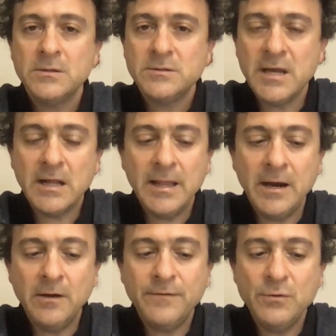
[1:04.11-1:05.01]

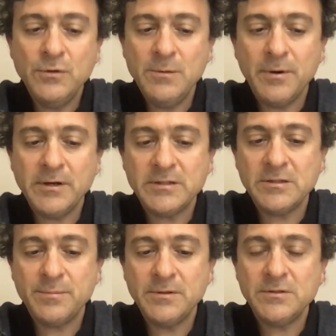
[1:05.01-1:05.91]
Declare if you need
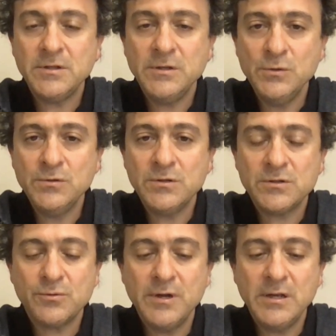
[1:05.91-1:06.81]
participants to use a
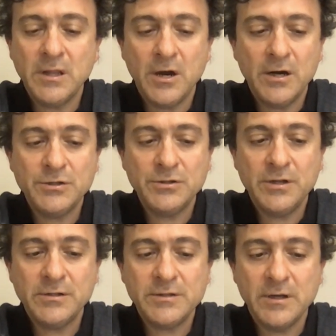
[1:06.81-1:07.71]
screen larger
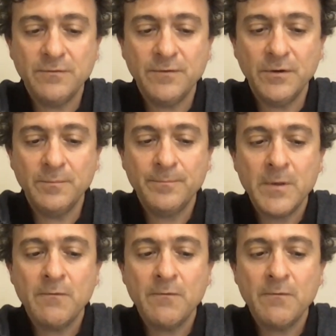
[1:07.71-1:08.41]
than a cell phone.